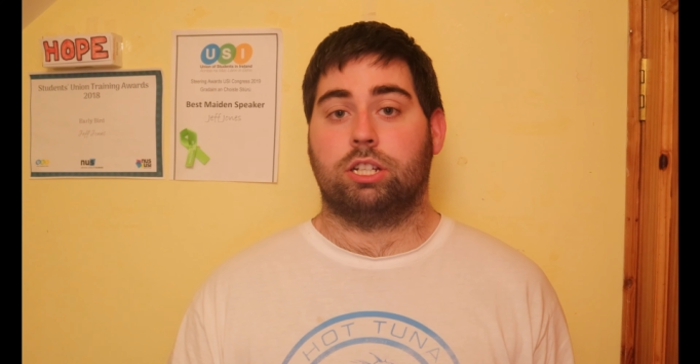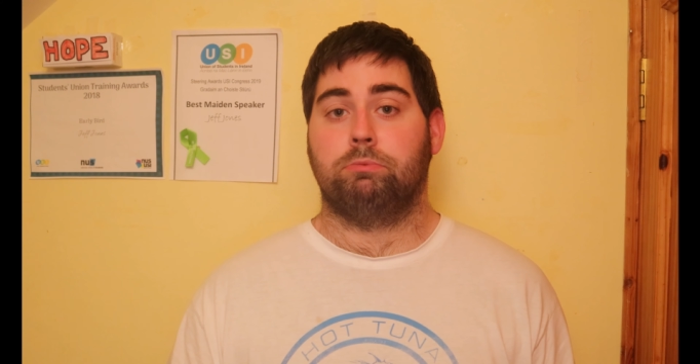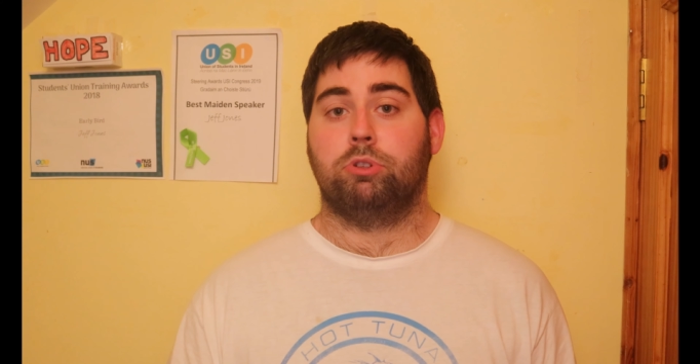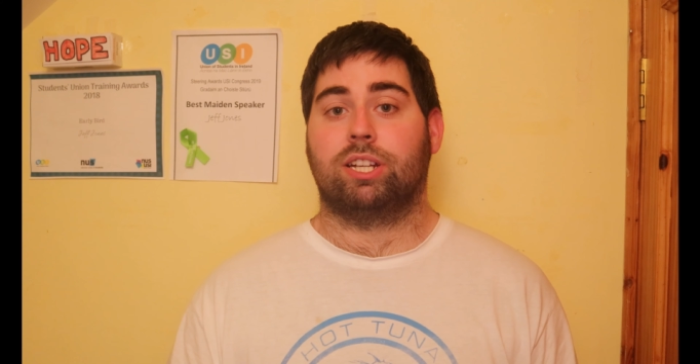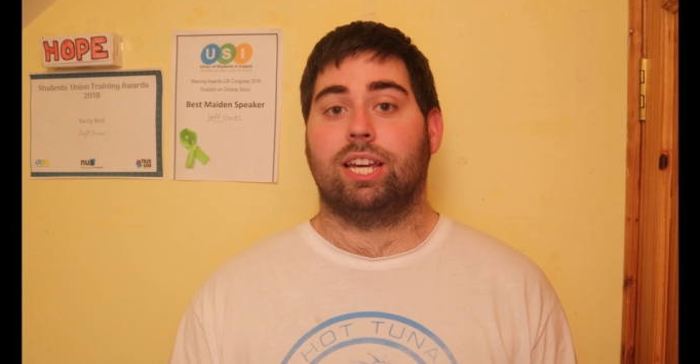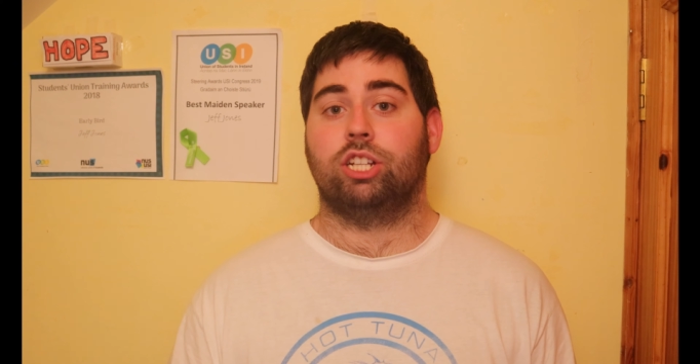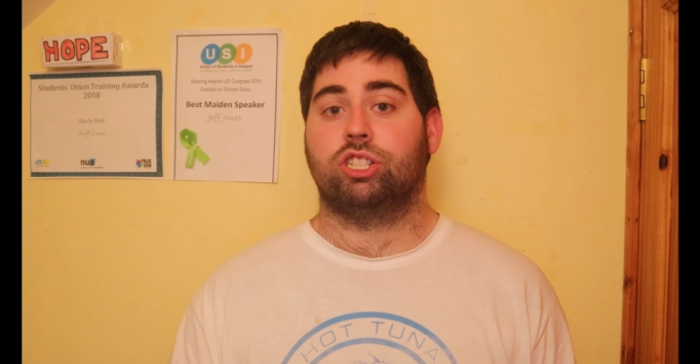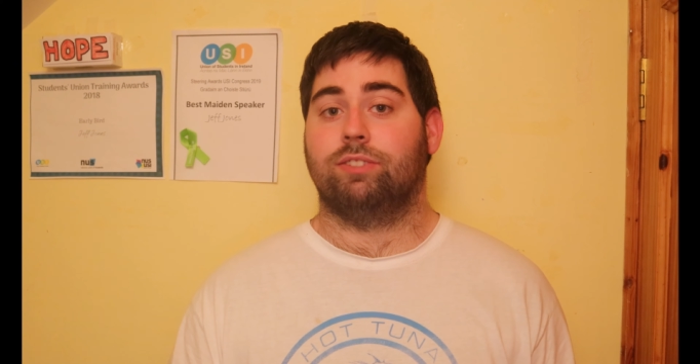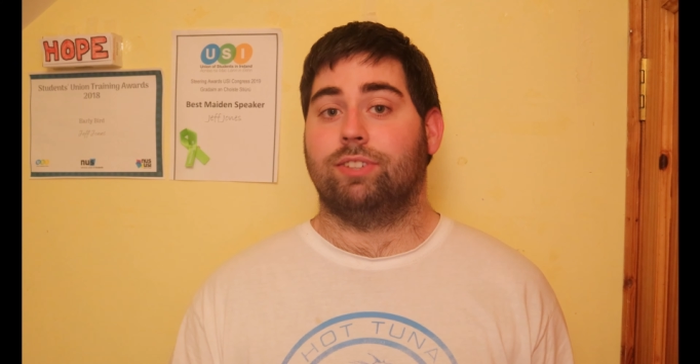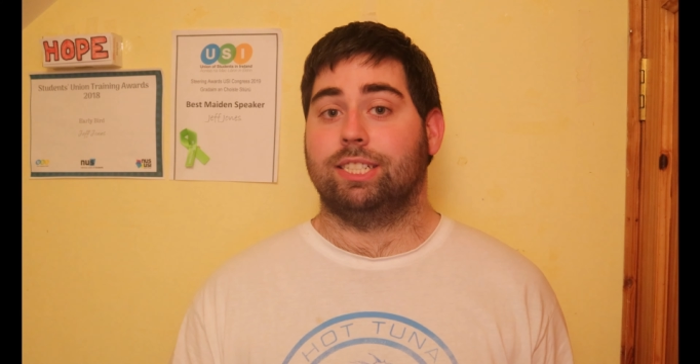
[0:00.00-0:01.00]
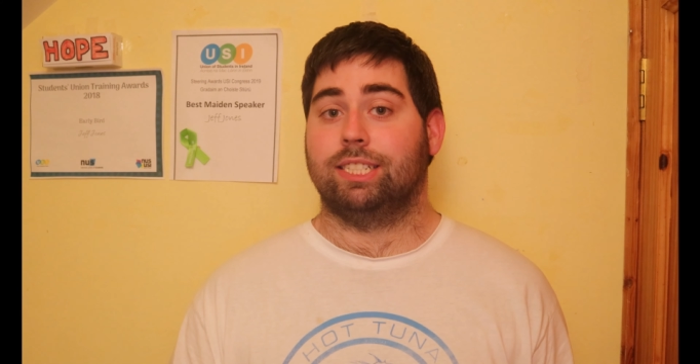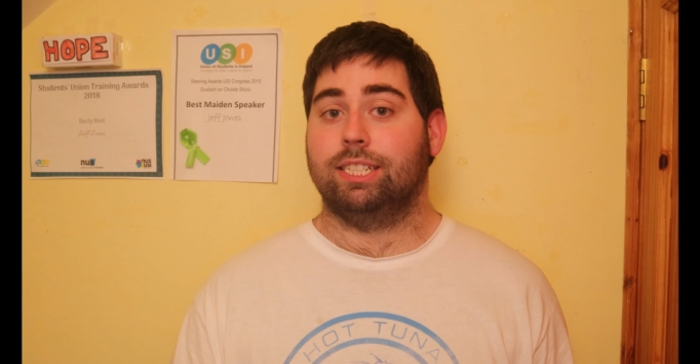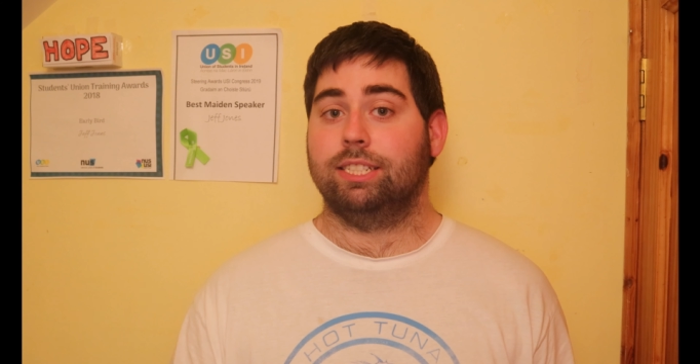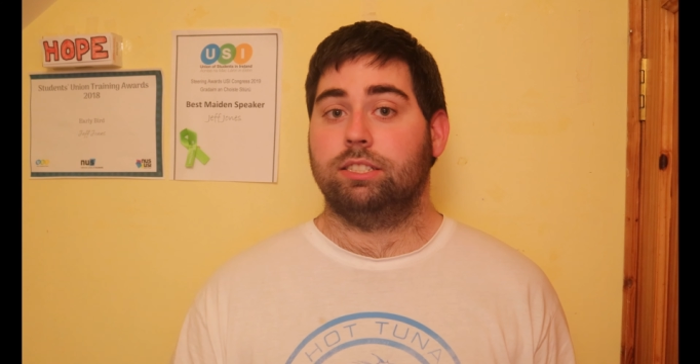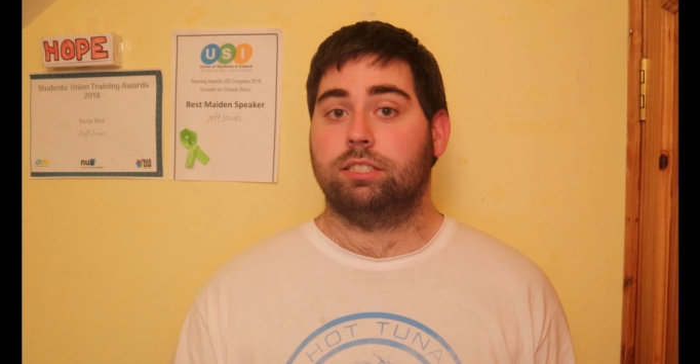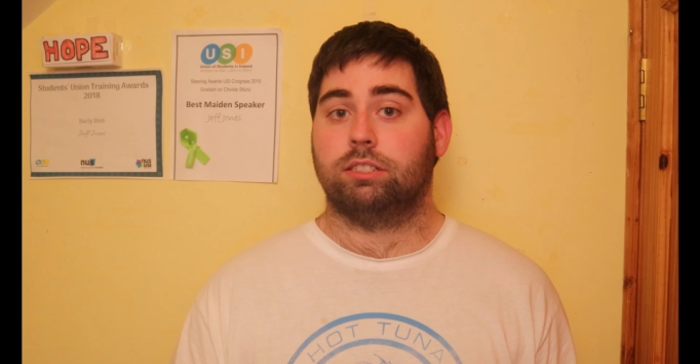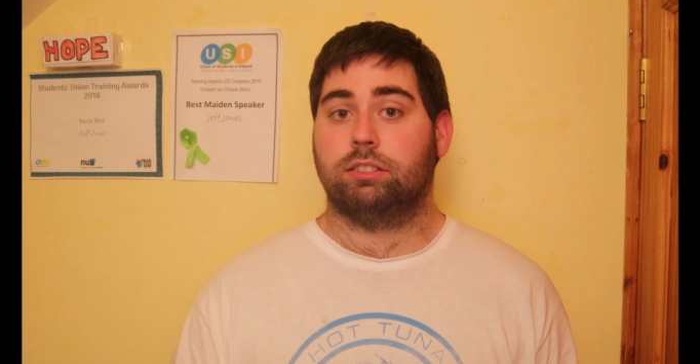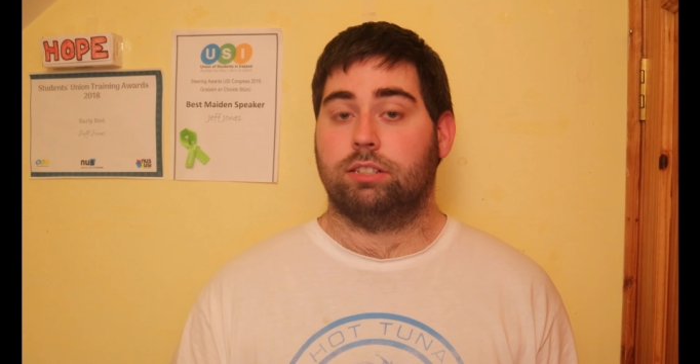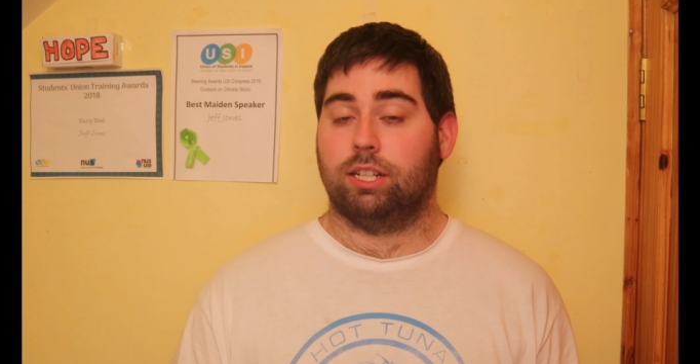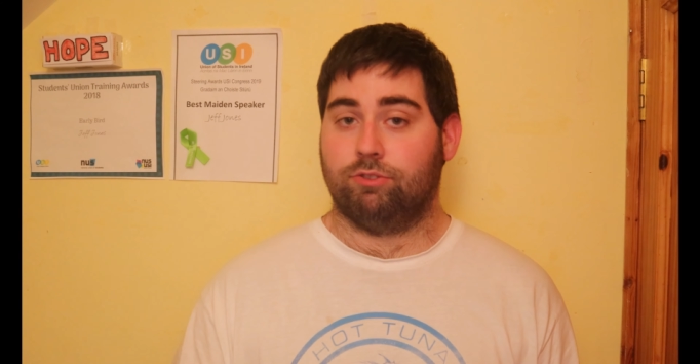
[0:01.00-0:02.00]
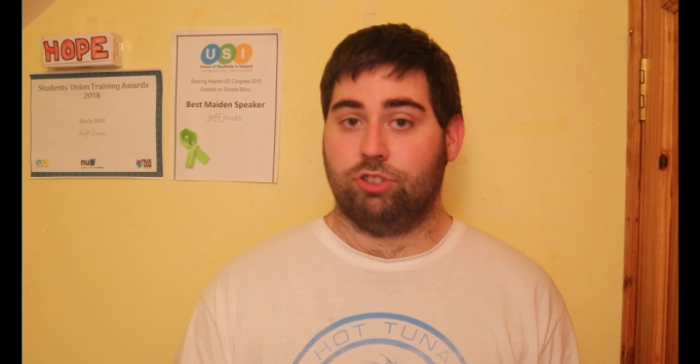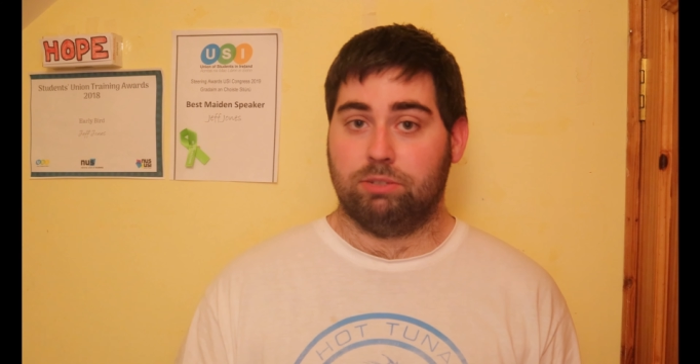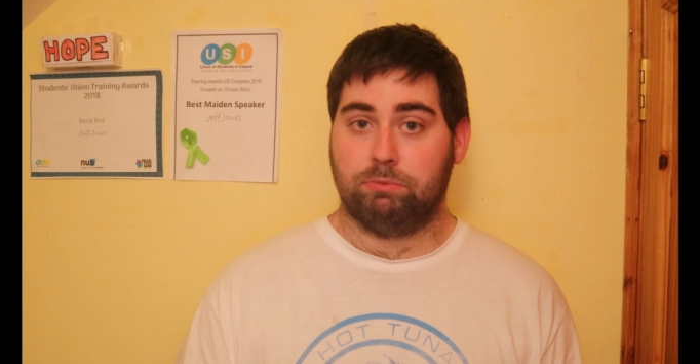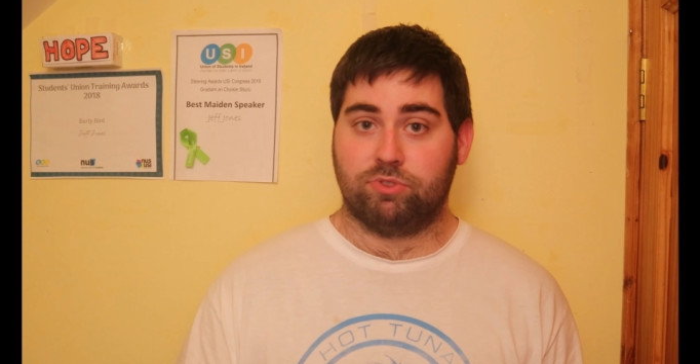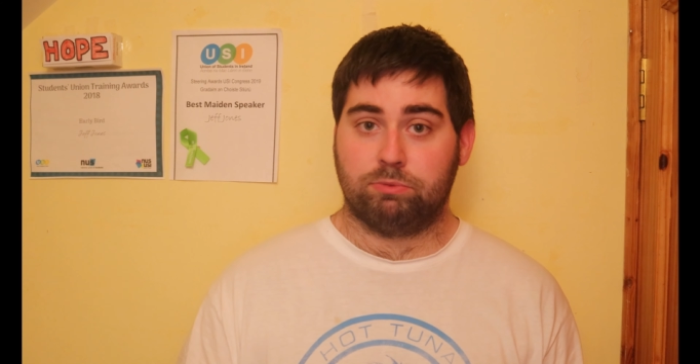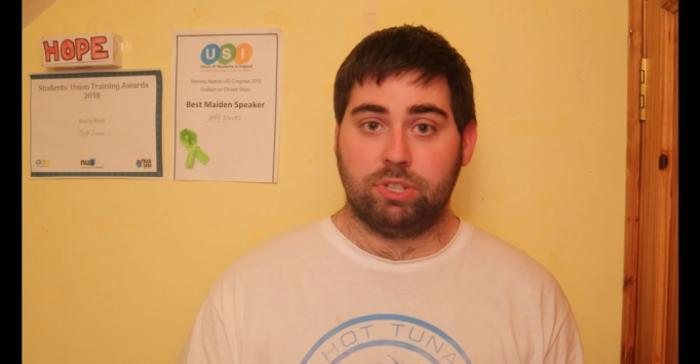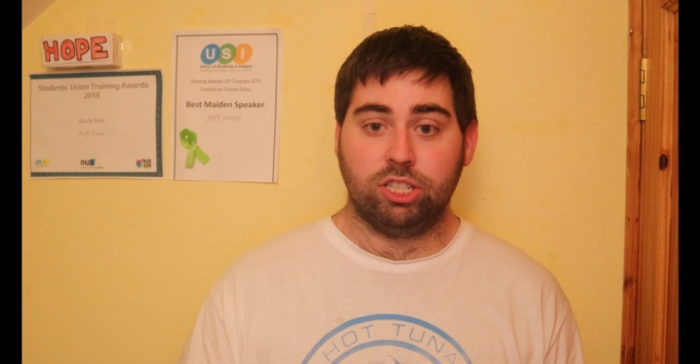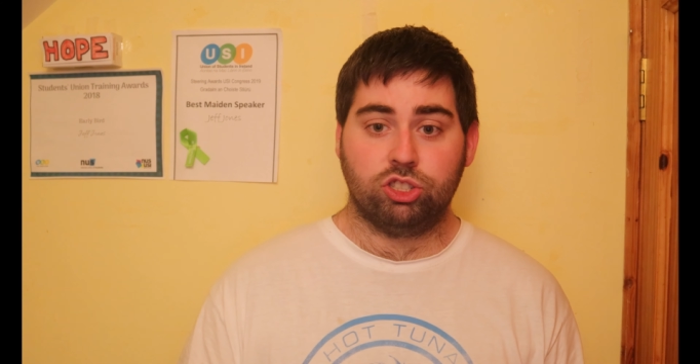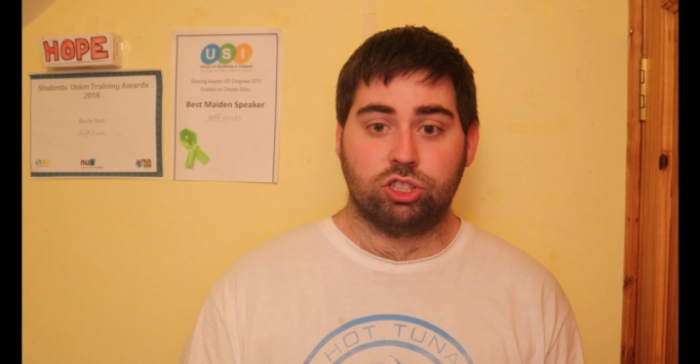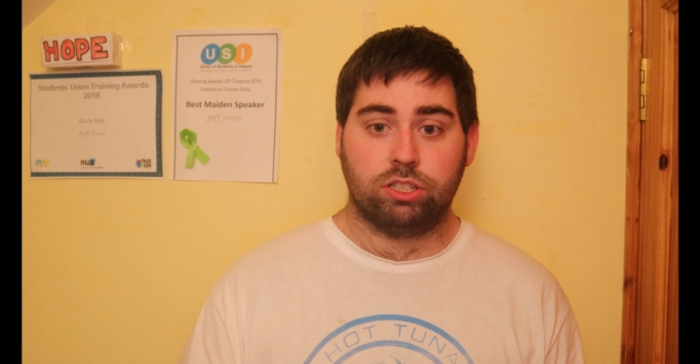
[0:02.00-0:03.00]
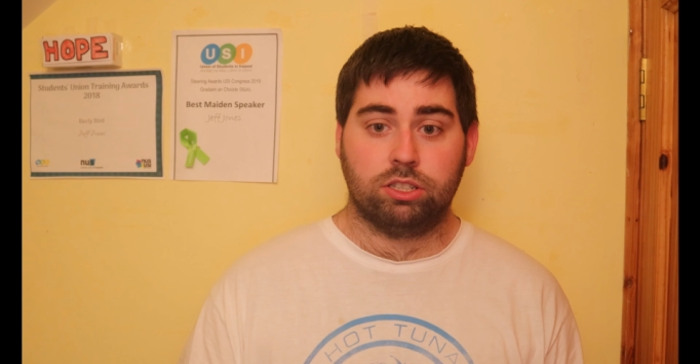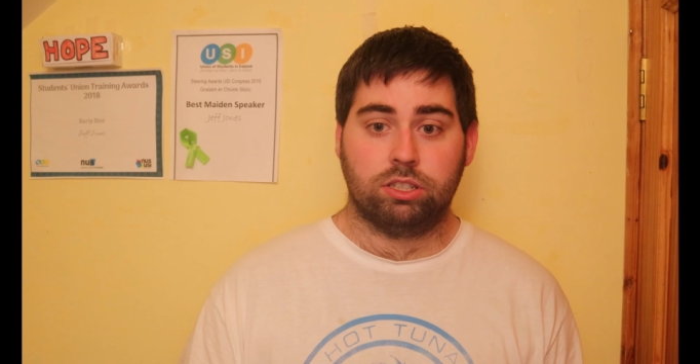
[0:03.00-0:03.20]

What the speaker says: communication of ideas and freedom of speech,